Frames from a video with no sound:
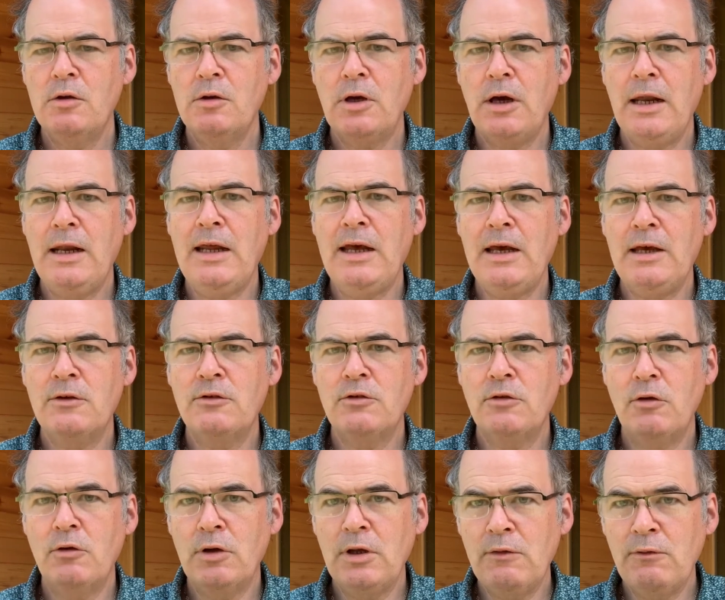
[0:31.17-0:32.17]
connect
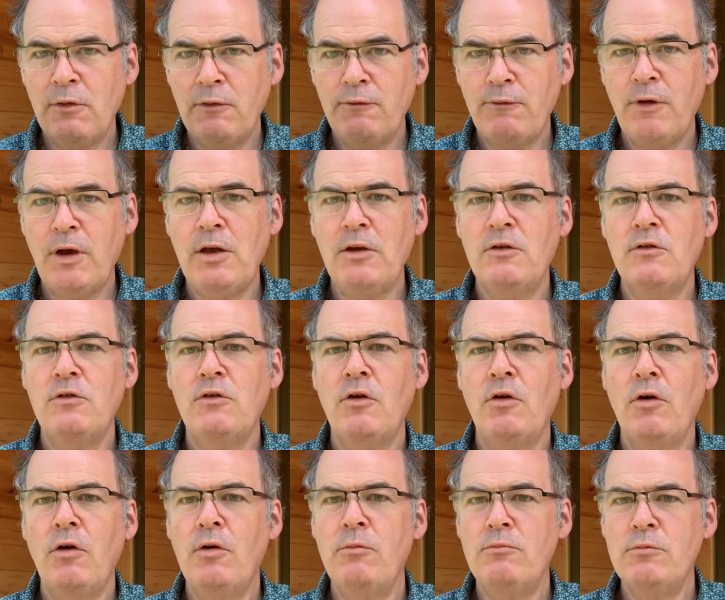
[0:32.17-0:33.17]
on either
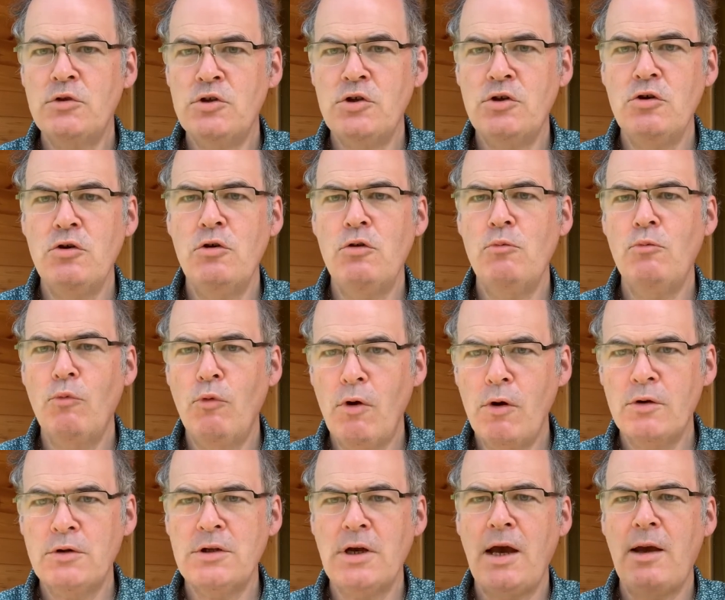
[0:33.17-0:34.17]
FaceTime, Zoom,
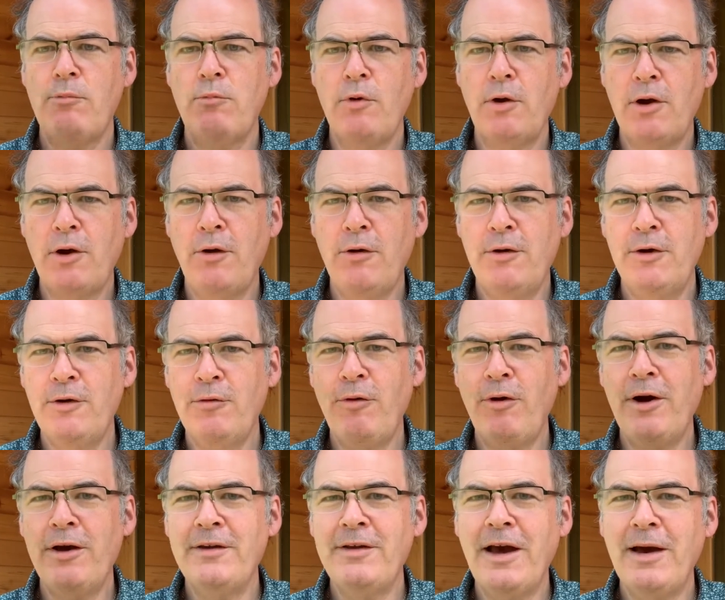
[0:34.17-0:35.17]
WhatsApp. We're
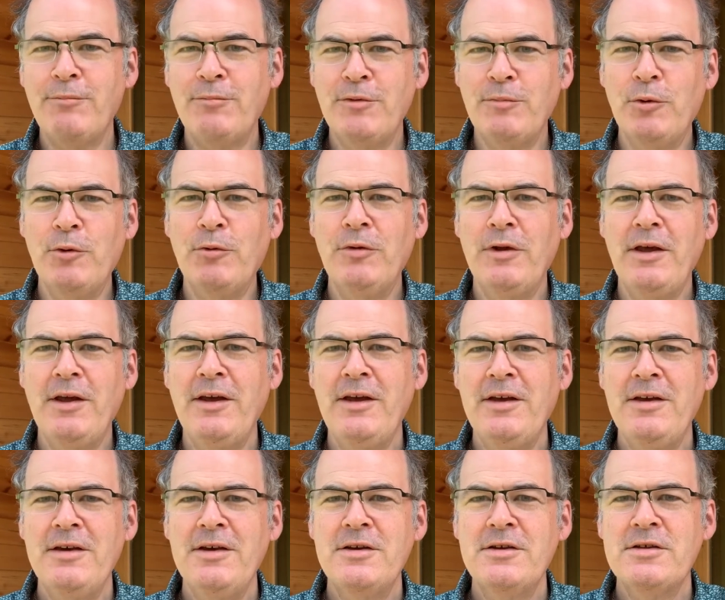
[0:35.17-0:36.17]
quite adaptable,
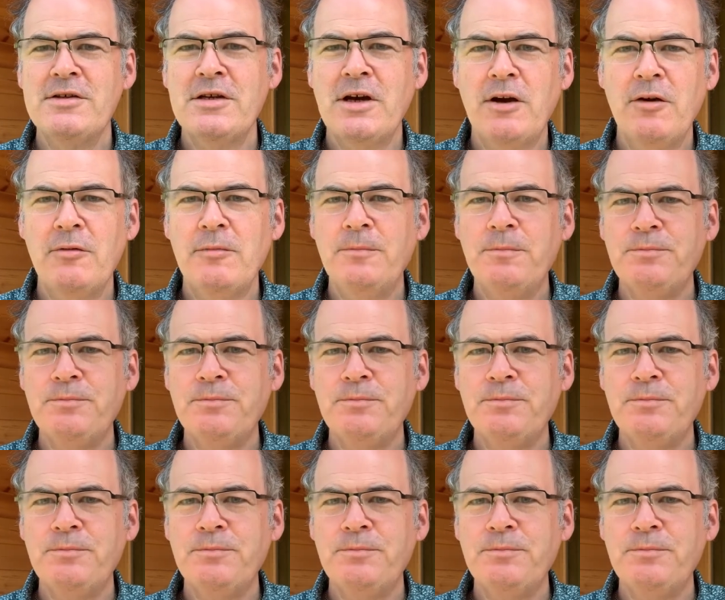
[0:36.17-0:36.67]
so